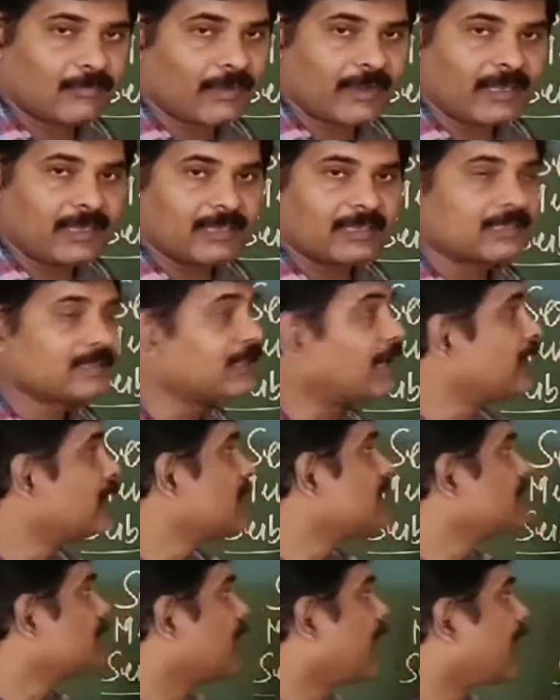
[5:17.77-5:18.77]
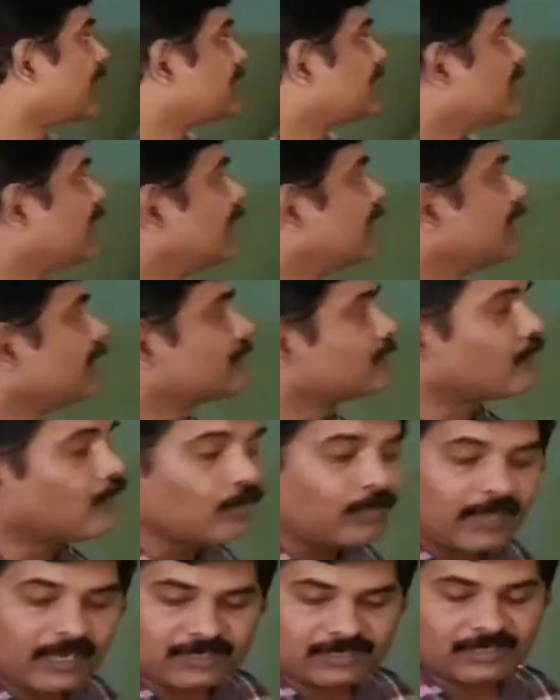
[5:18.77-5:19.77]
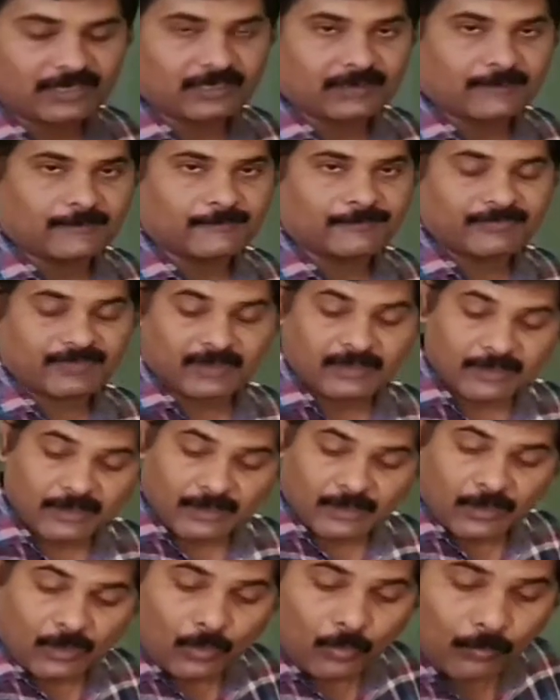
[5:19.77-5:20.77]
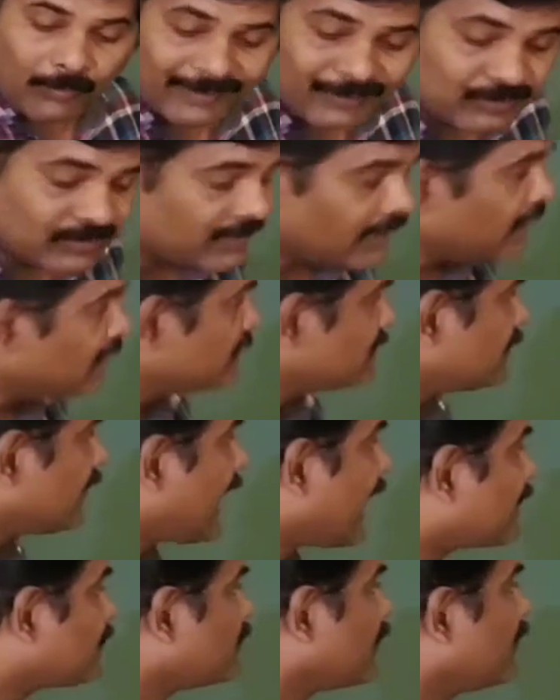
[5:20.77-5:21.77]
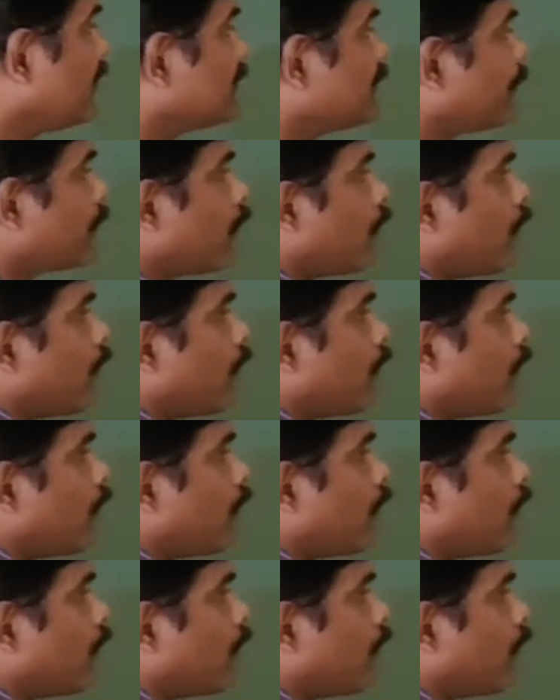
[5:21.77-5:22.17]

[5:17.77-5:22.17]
right? That is actually its location. When you see it's actually the